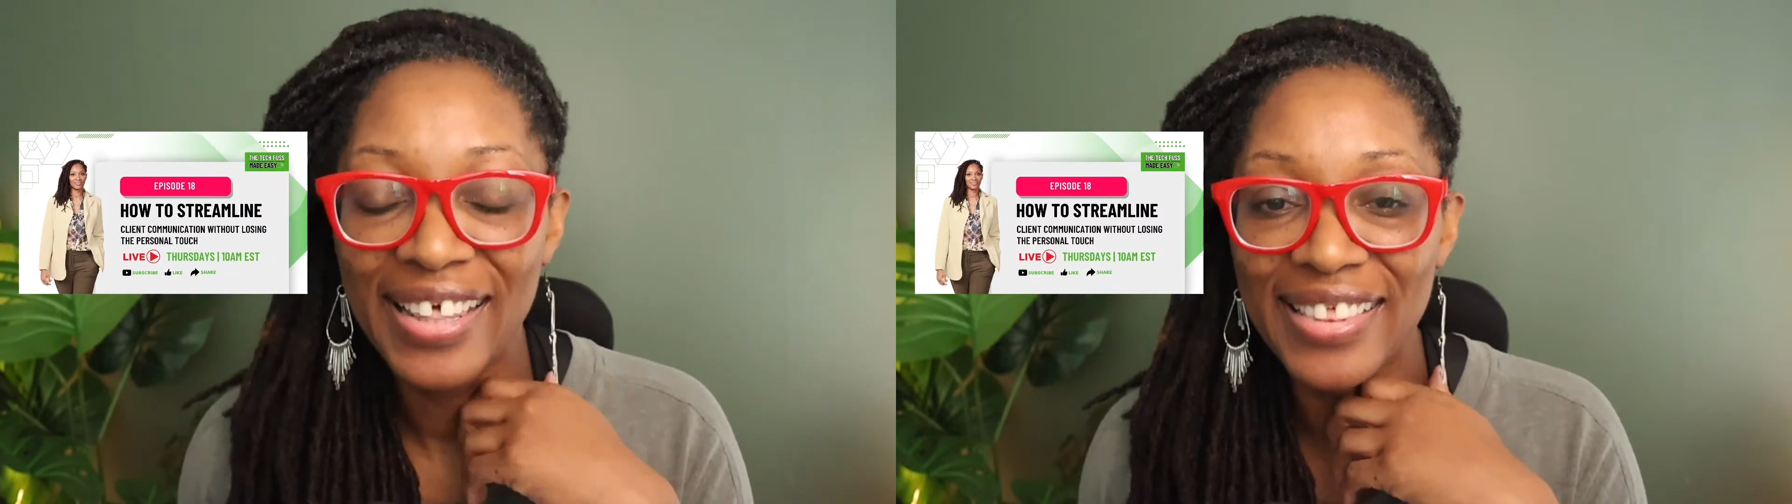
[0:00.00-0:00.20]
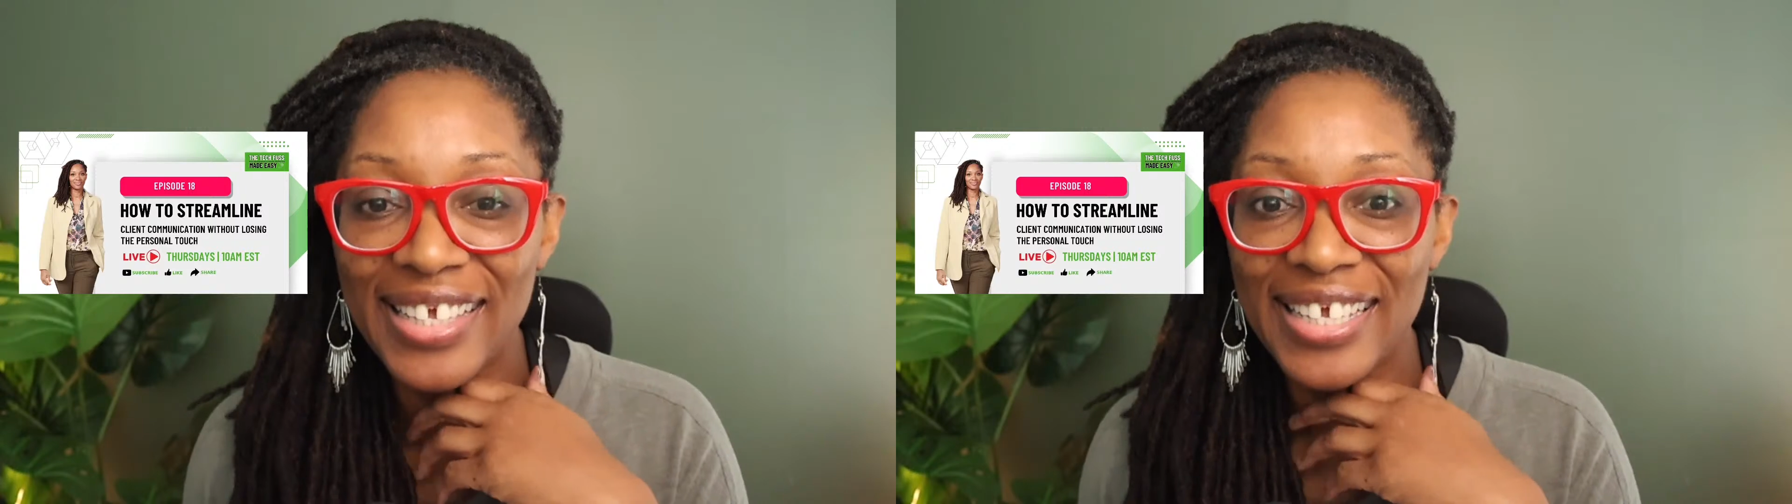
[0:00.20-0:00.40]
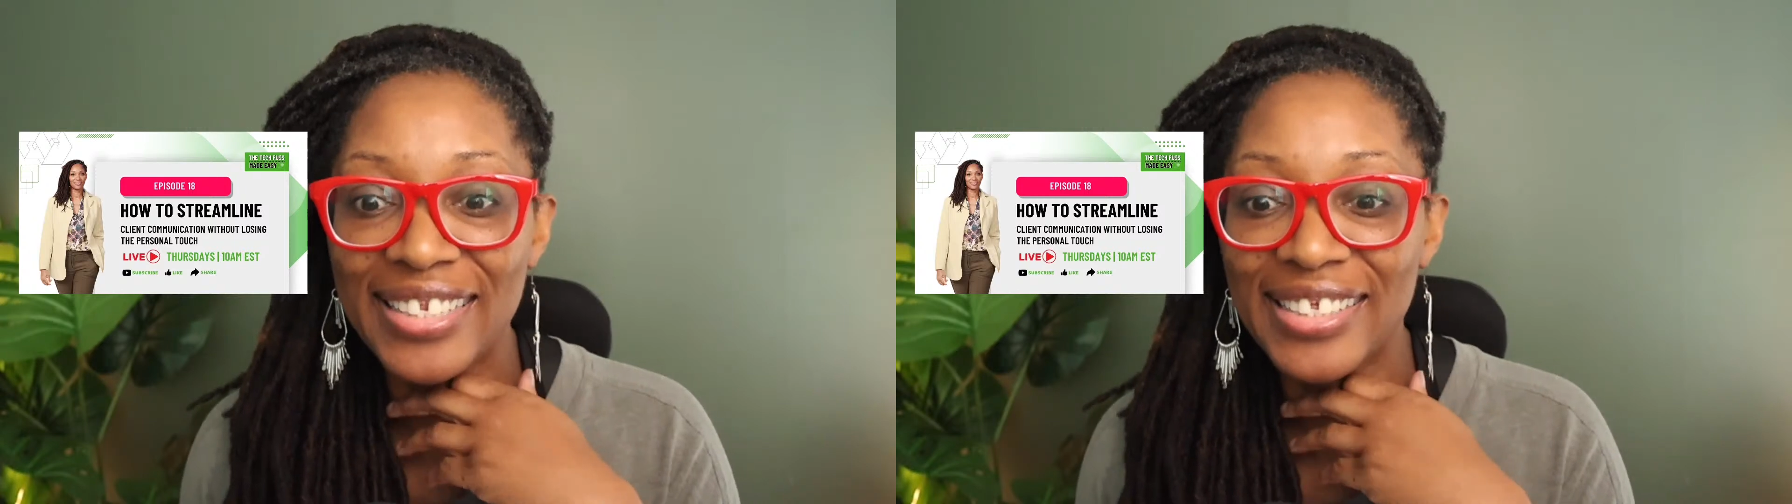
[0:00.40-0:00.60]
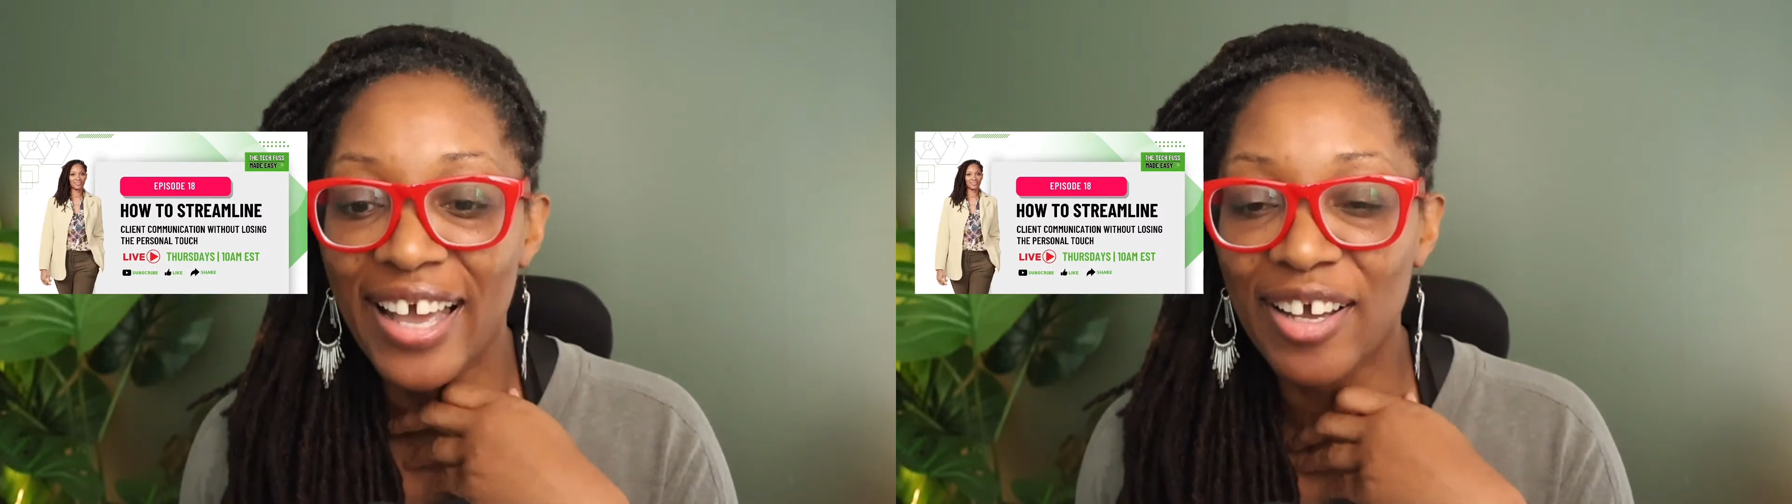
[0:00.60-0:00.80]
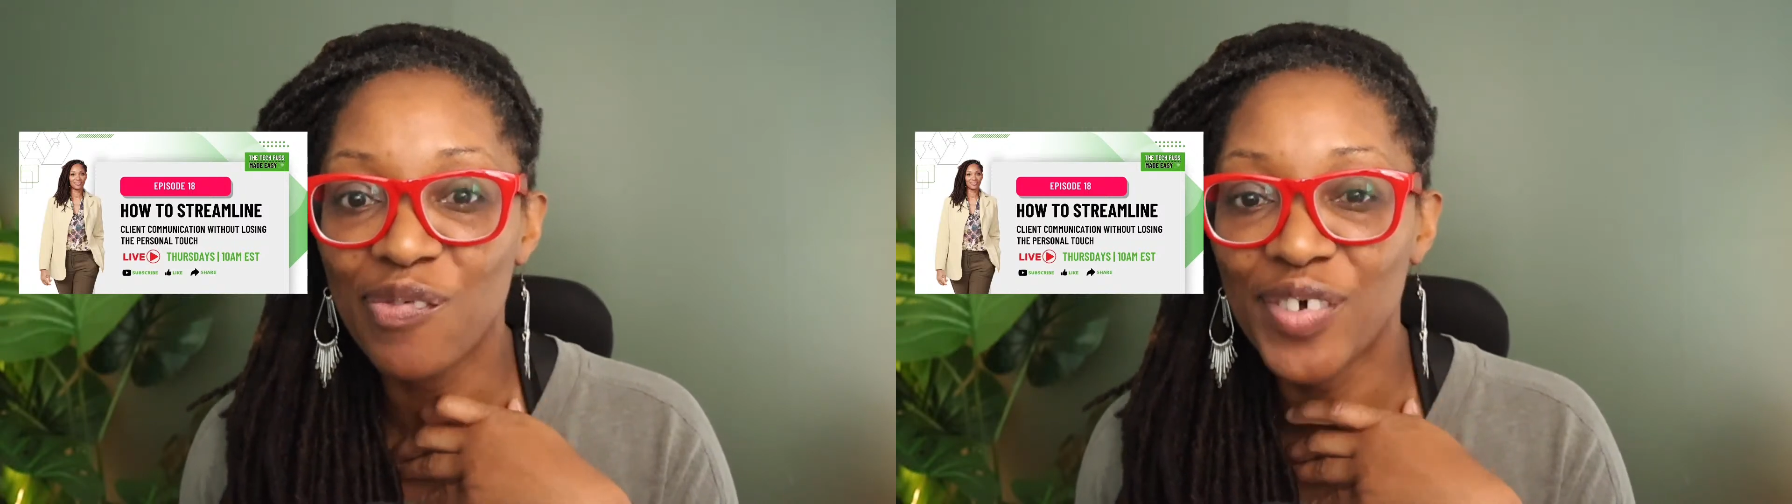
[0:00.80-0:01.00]
the
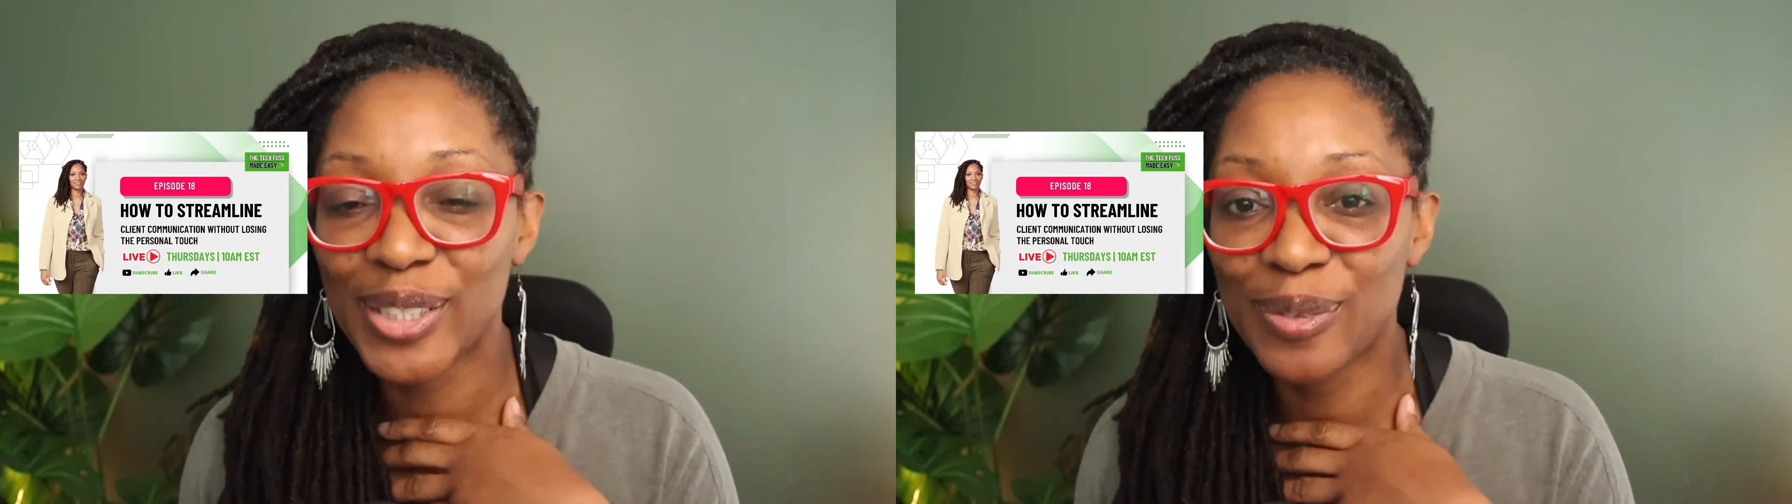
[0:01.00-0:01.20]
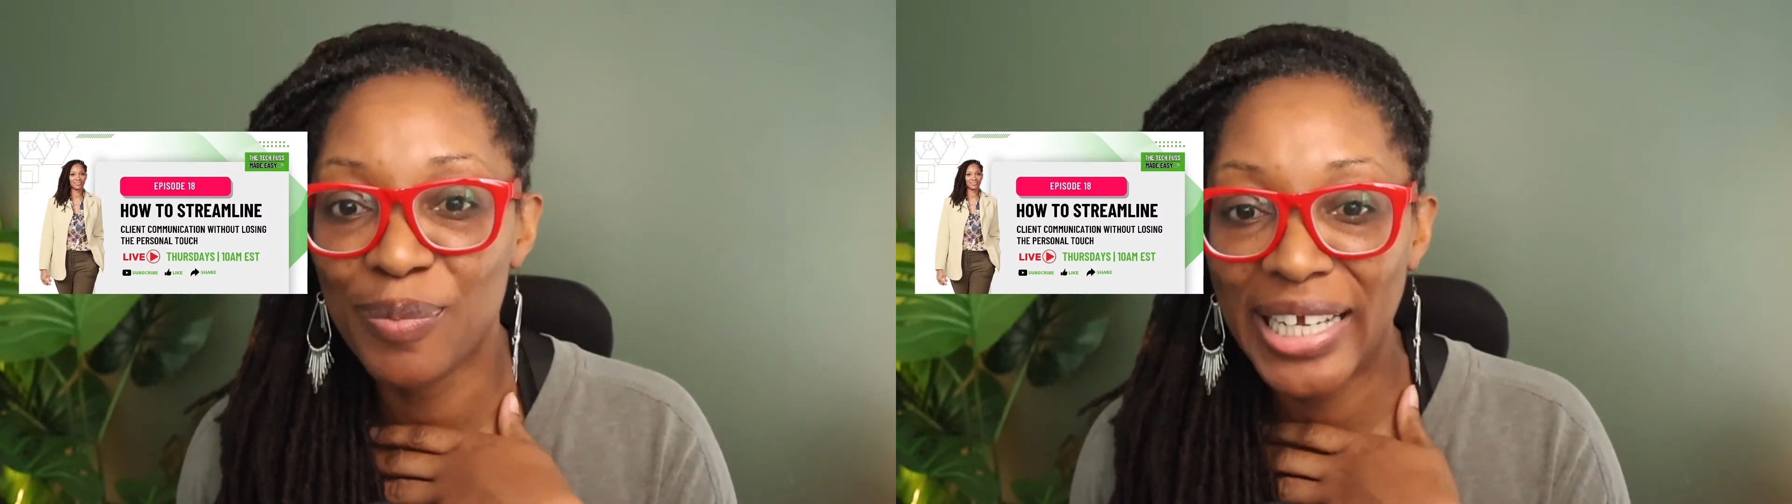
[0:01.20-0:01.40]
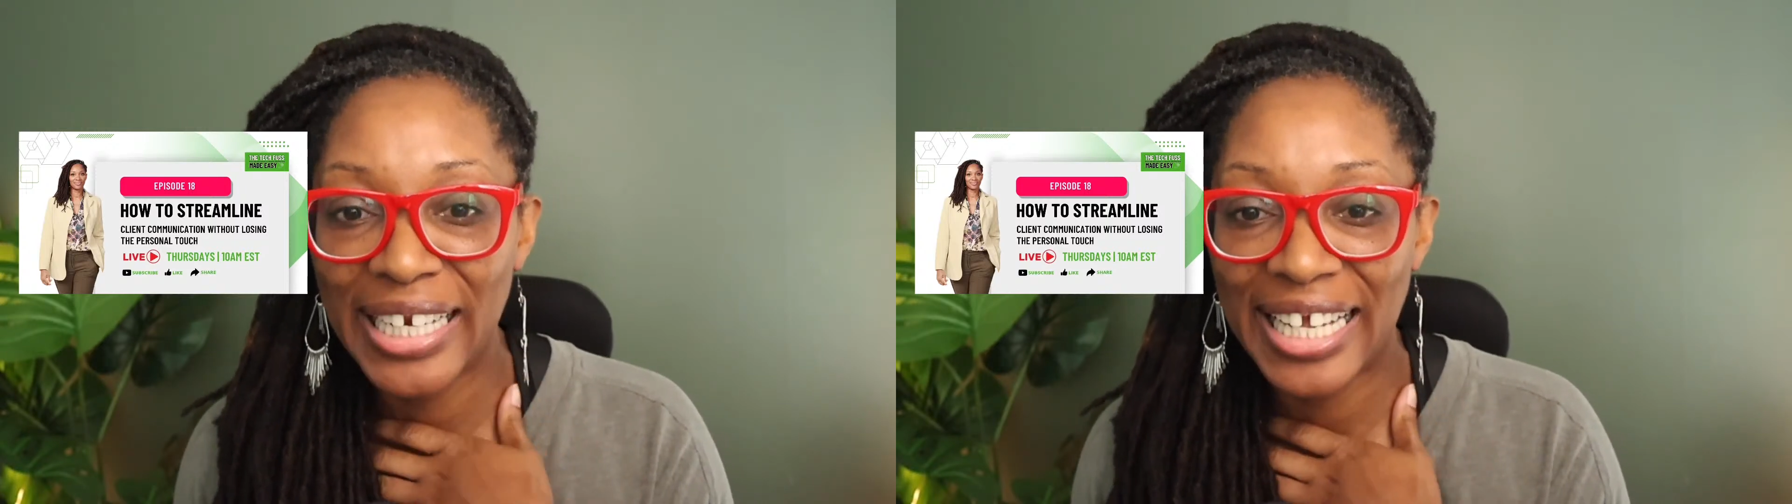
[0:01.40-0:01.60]
Tech Fuss Made